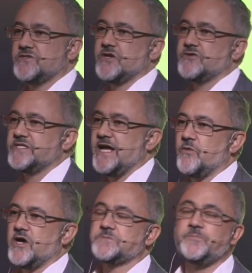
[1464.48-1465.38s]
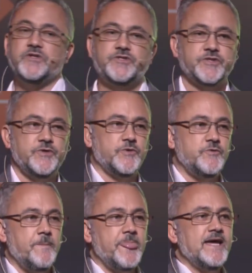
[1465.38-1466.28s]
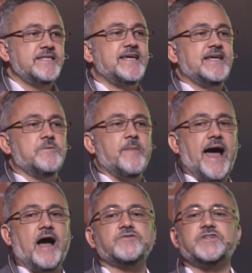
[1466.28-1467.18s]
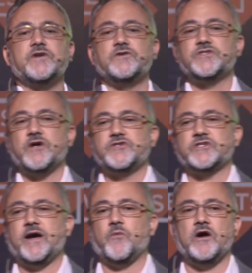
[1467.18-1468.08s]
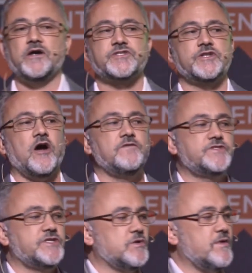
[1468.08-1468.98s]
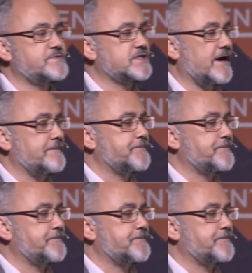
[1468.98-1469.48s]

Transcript: social networks, but do take them out of those social networks and over to your website.